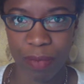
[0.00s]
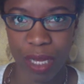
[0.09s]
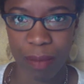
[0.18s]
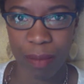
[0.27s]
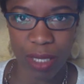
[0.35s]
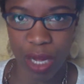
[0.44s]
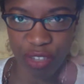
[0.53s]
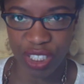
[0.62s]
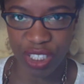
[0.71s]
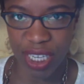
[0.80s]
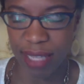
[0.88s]
below. You
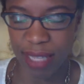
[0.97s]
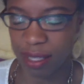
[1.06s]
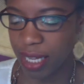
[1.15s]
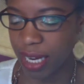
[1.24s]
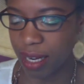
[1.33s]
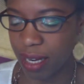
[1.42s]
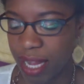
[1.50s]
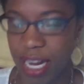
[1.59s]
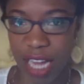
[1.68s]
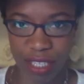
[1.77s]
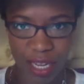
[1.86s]
can check out the link.
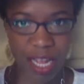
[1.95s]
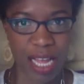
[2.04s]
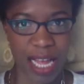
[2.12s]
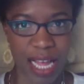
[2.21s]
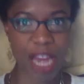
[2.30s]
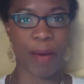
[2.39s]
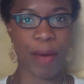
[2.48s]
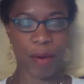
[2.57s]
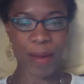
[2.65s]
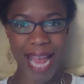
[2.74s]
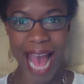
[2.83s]
And anyway,
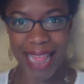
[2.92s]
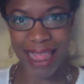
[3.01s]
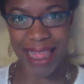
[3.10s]
we got